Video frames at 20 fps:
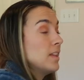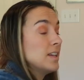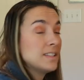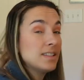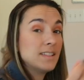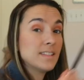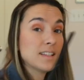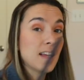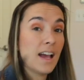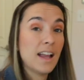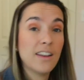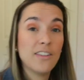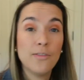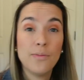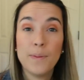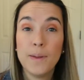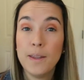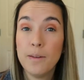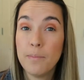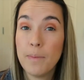this has kind of
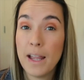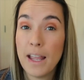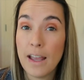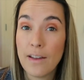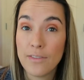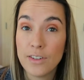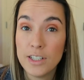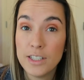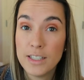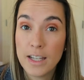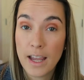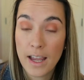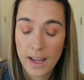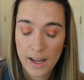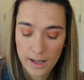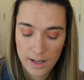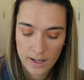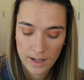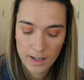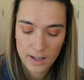been my
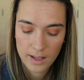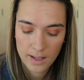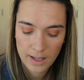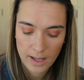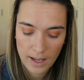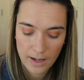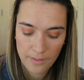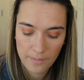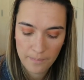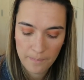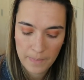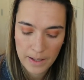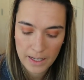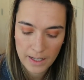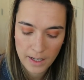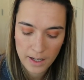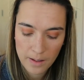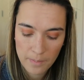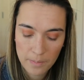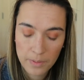everyday kind of
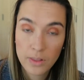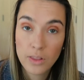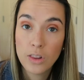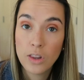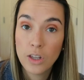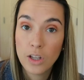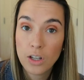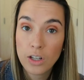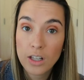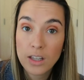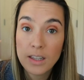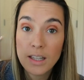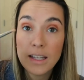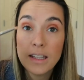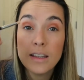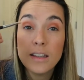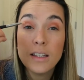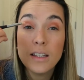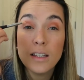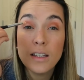makeup look
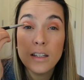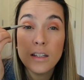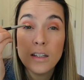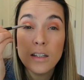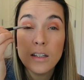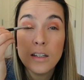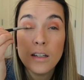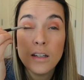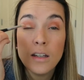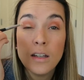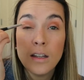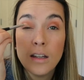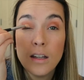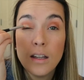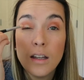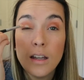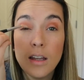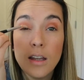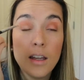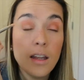lately,
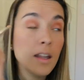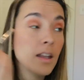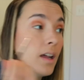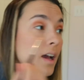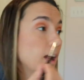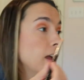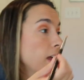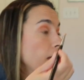and I